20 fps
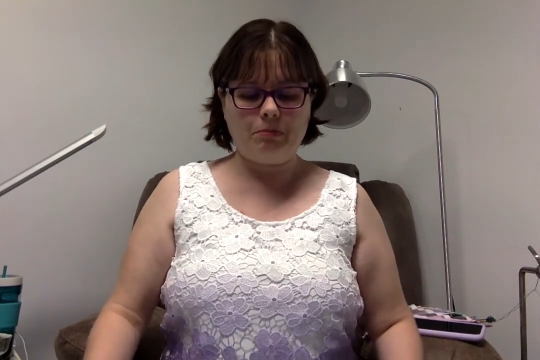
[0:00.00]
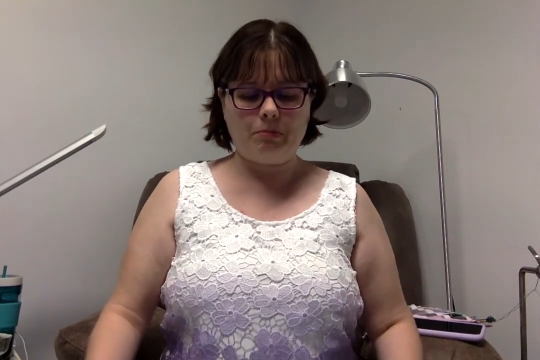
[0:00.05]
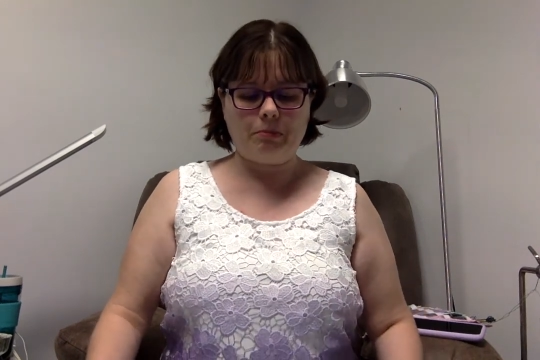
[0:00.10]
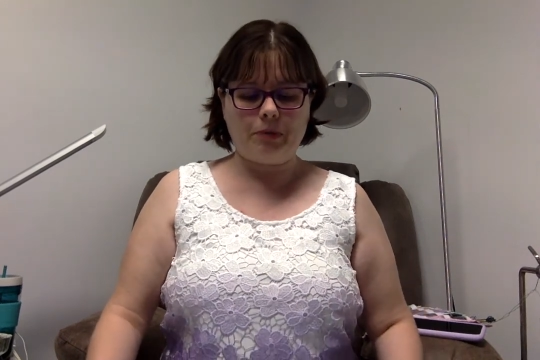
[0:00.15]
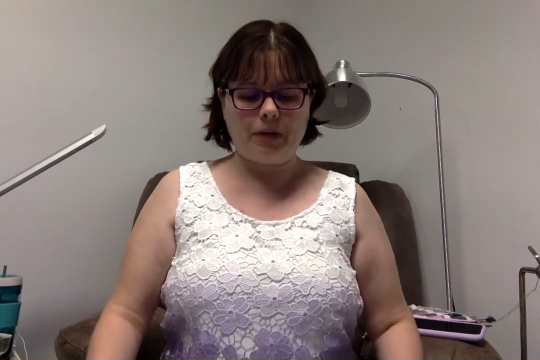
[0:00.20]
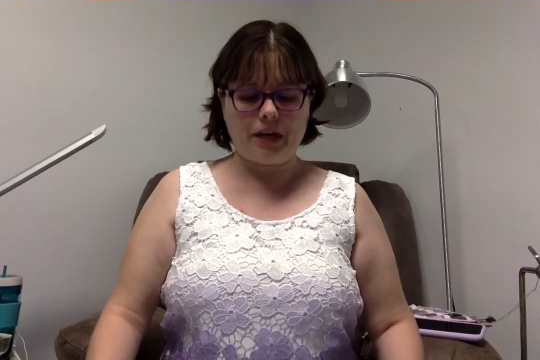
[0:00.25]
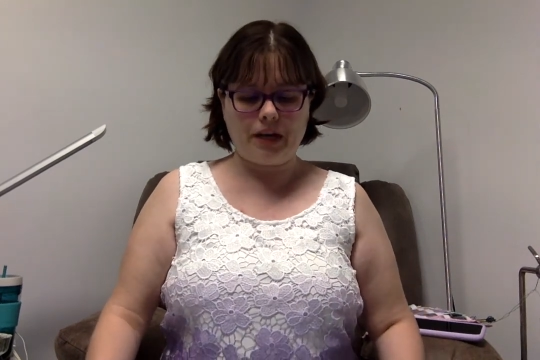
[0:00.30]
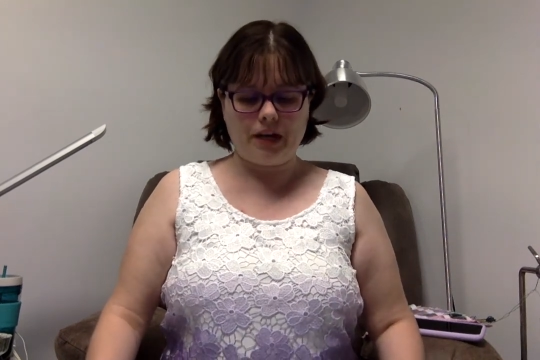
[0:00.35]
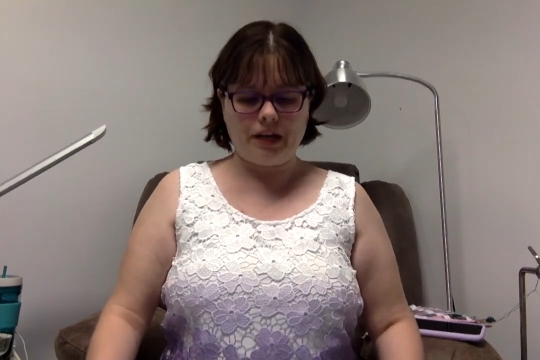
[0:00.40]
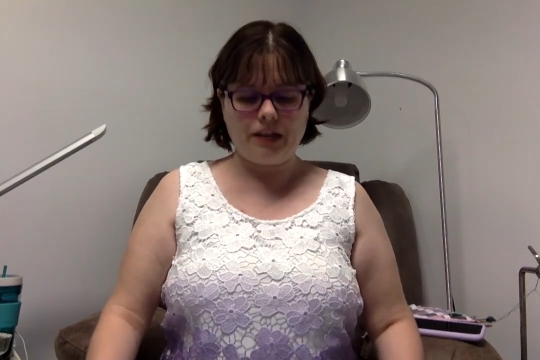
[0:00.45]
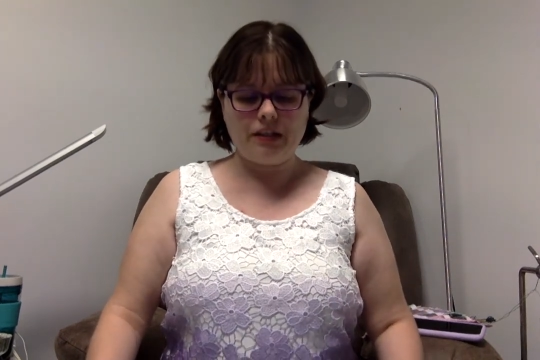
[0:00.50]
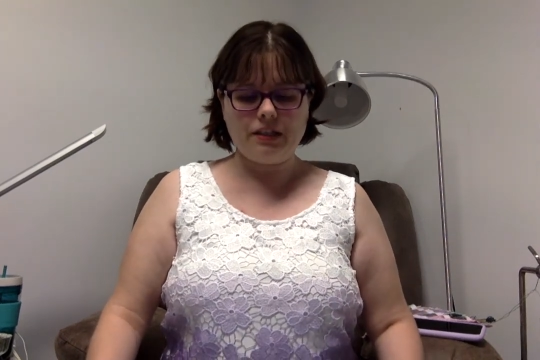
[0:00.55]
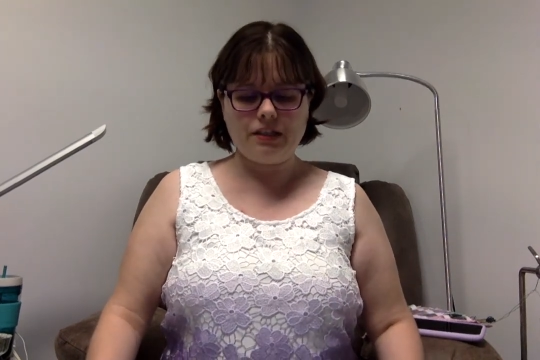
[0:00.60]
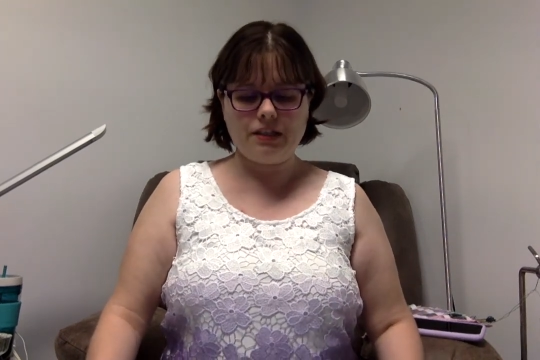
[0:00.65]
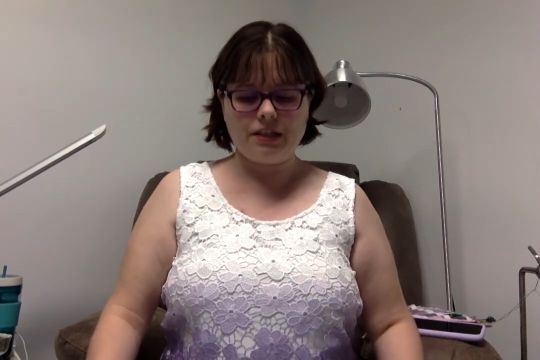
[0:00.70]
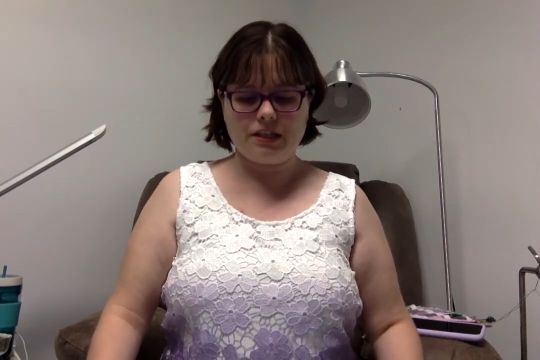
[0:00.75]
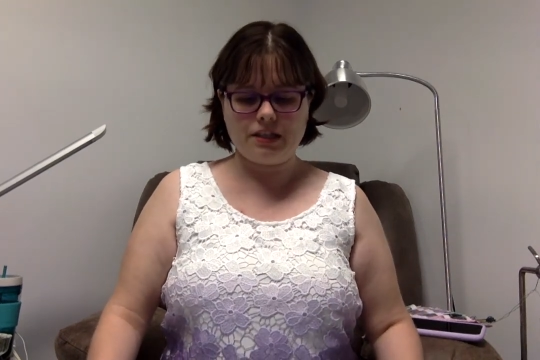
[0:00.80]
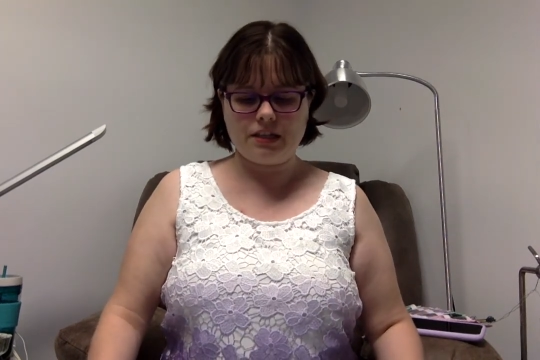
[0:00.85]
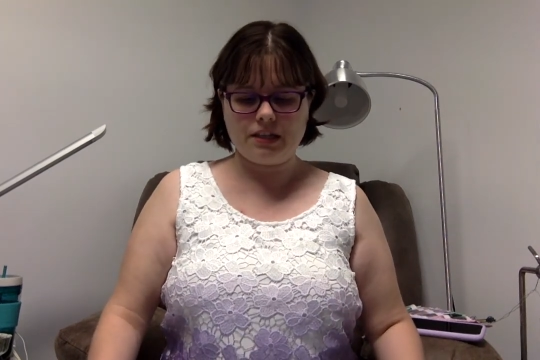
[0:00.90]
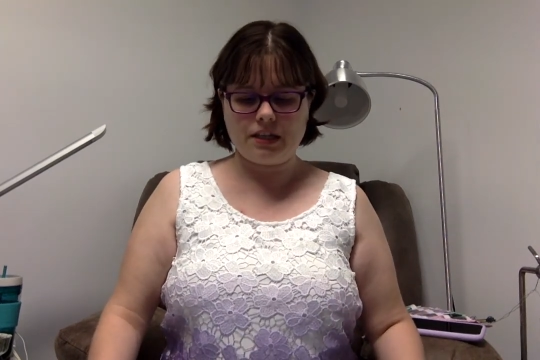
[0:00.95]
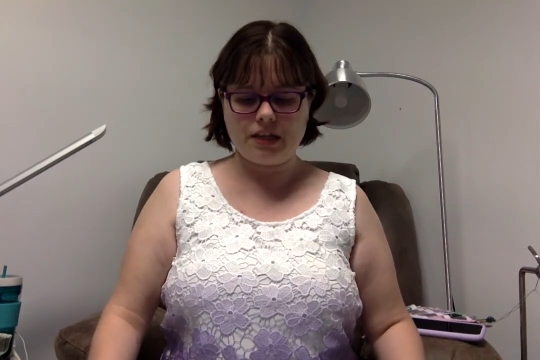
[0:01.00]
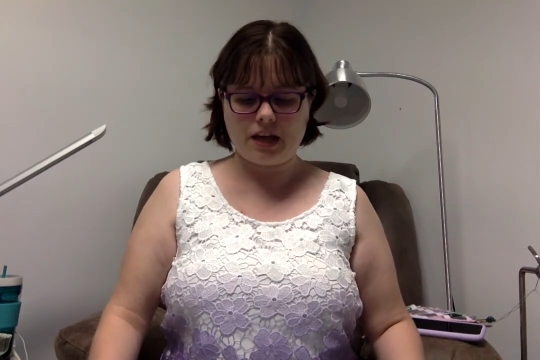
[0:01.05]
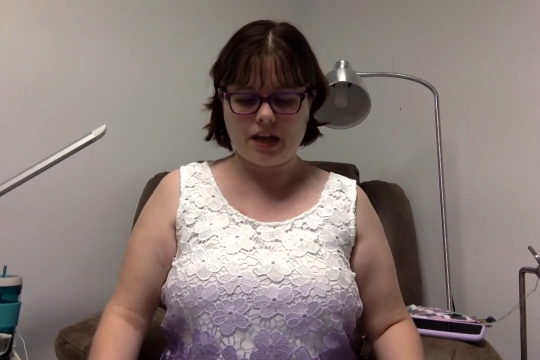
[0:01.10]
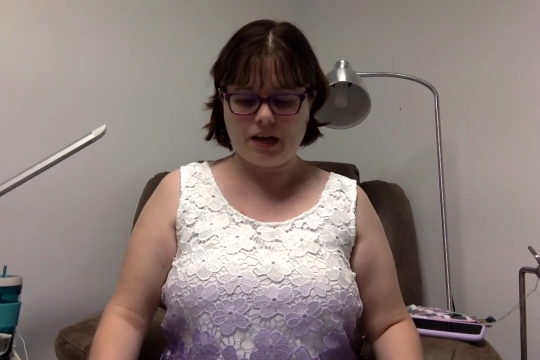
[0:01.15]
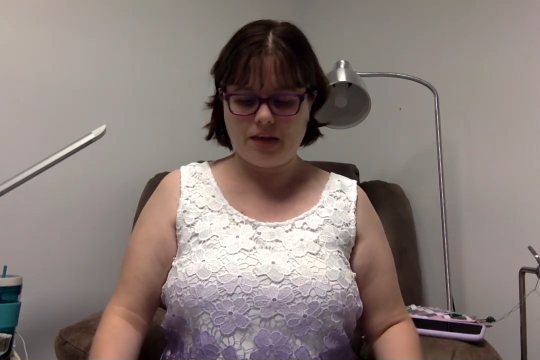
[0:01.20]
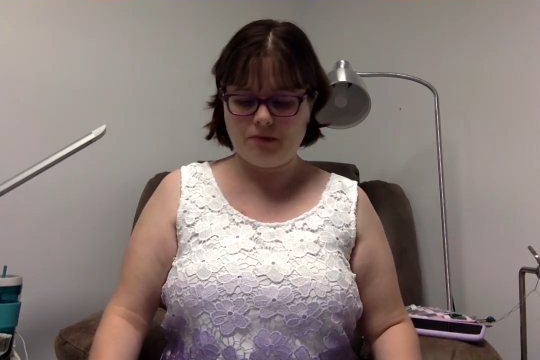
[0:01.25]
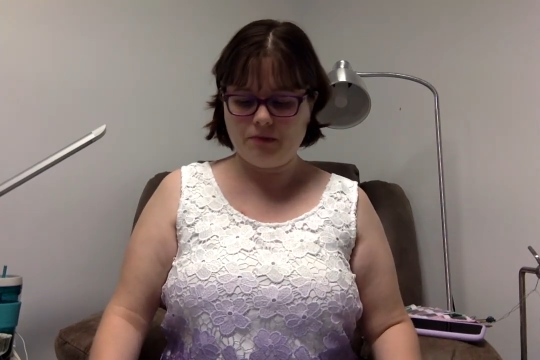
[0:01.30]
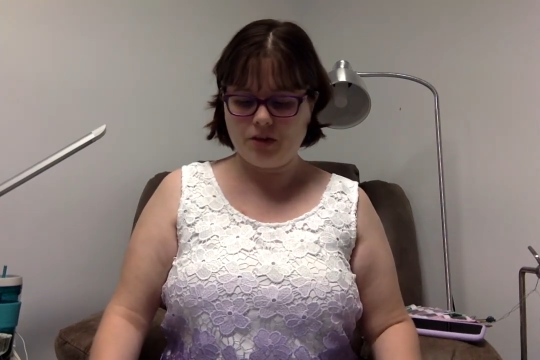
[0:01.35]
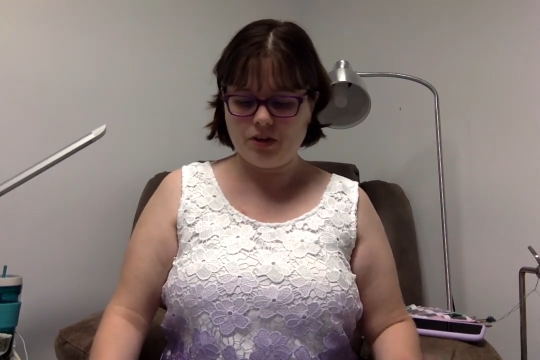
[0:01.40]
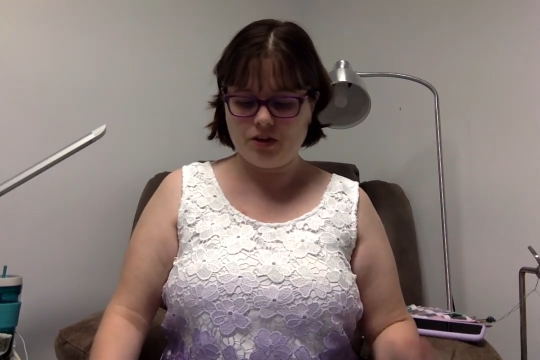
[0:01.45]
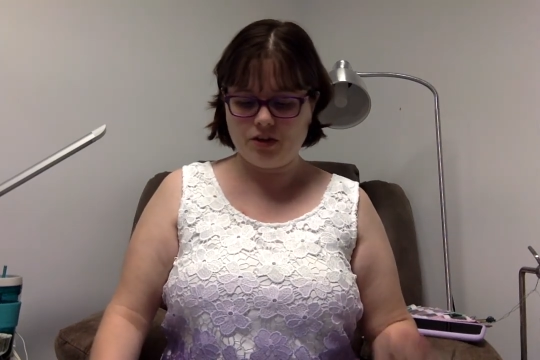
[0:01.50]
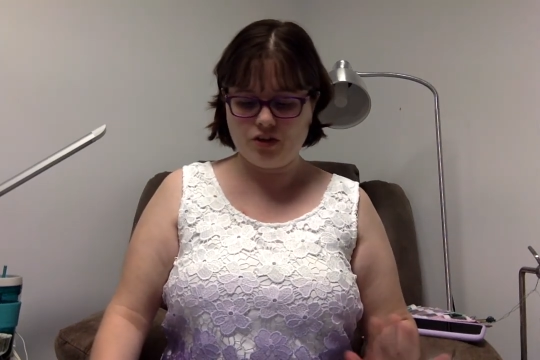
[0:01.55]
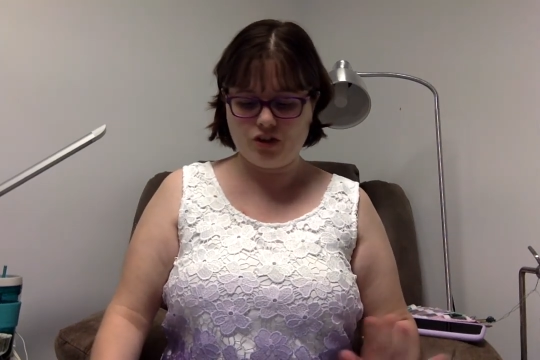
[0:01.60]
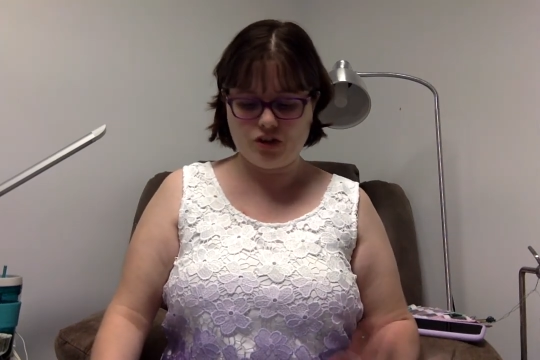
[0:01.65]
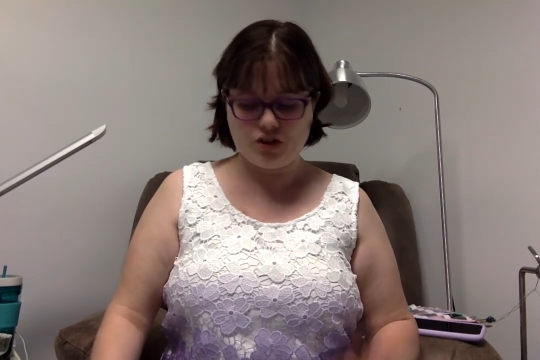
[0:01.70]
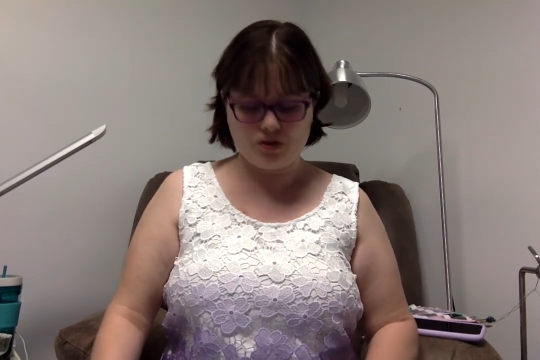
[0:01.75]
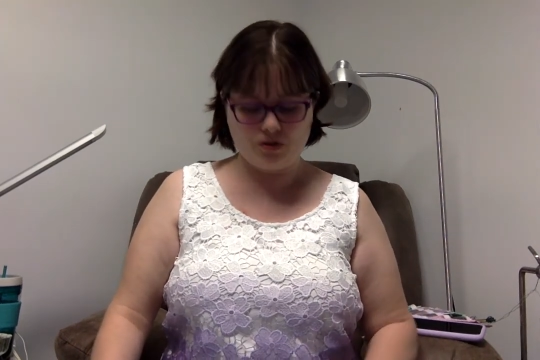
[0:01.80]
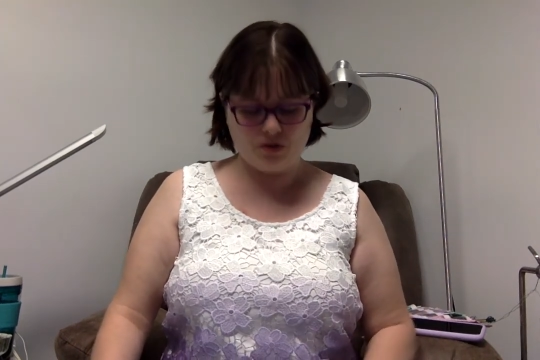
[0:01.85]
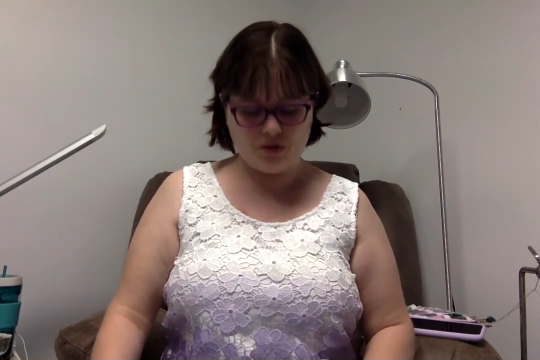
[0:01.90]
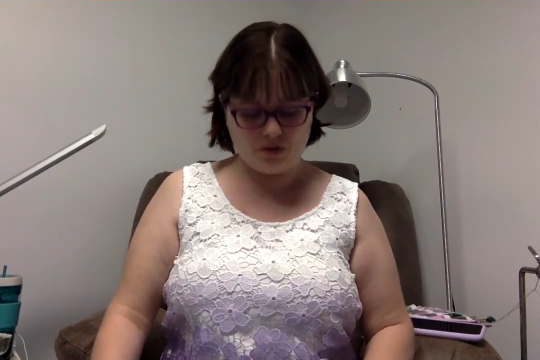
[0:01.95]
but I'm going to
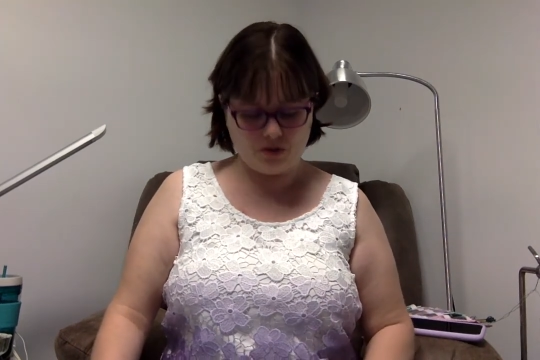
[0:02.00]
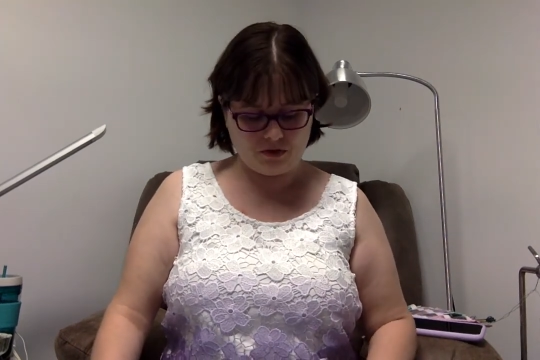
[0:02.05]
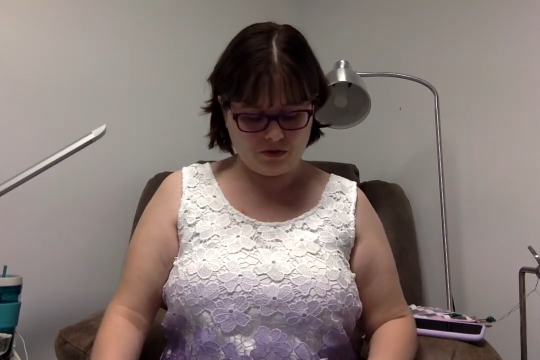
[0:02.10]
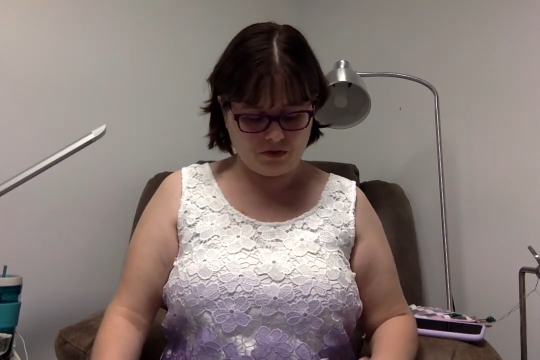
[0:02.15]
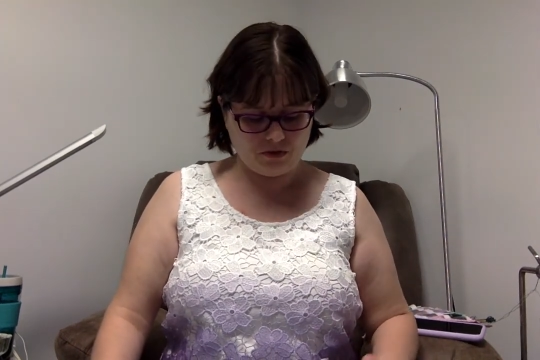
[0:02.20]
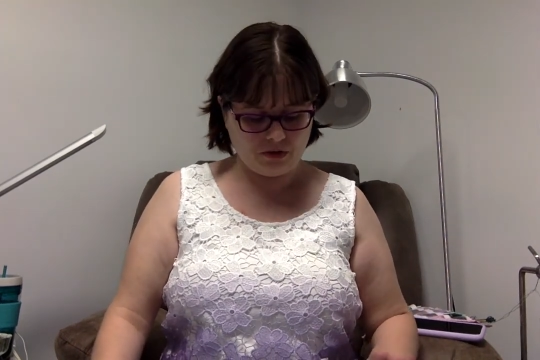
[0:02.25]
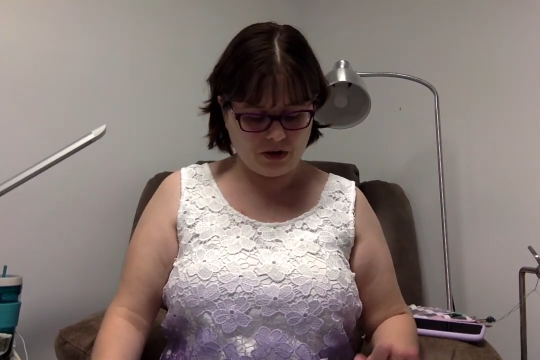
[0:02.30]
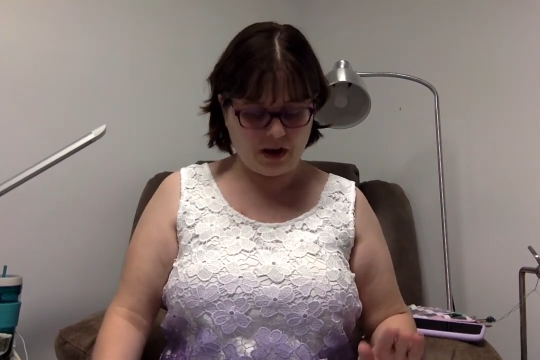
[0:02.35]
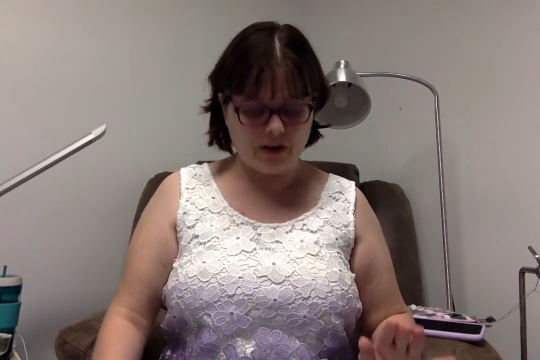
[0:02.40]
show you